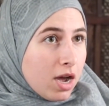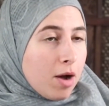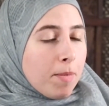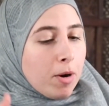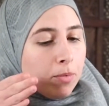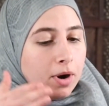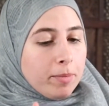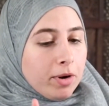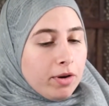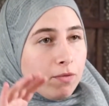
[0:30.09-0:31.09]
Our
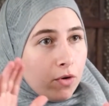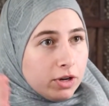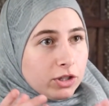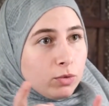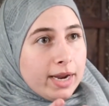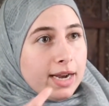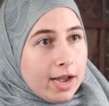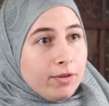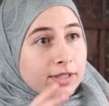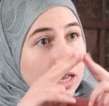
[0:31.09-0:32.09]
primary focus right
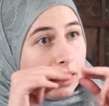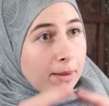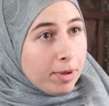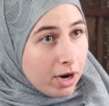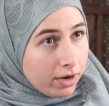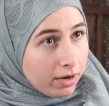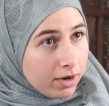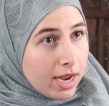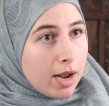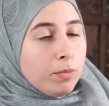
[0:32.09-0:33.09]
now is on Lebanon,
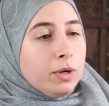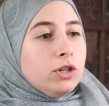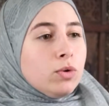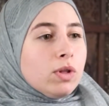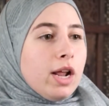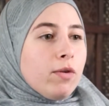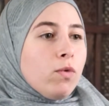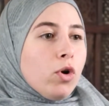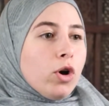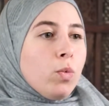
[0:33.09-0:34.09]
and we do a lot of
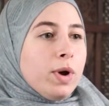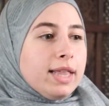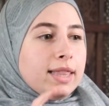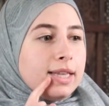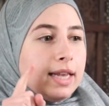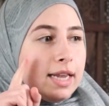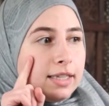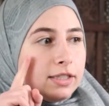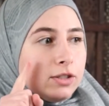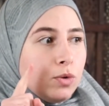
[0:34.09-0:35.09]
work with
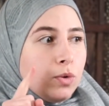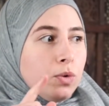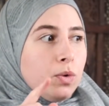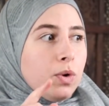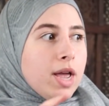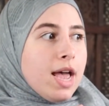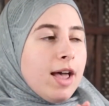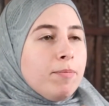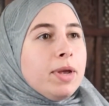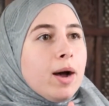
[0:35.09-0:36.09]
kids who
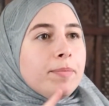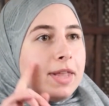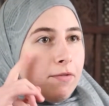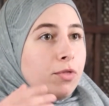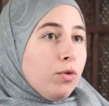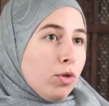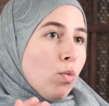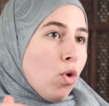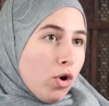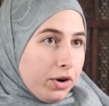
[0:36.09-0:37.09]
have become deaf through the
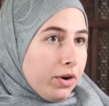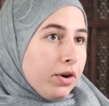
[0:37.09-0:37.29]
war.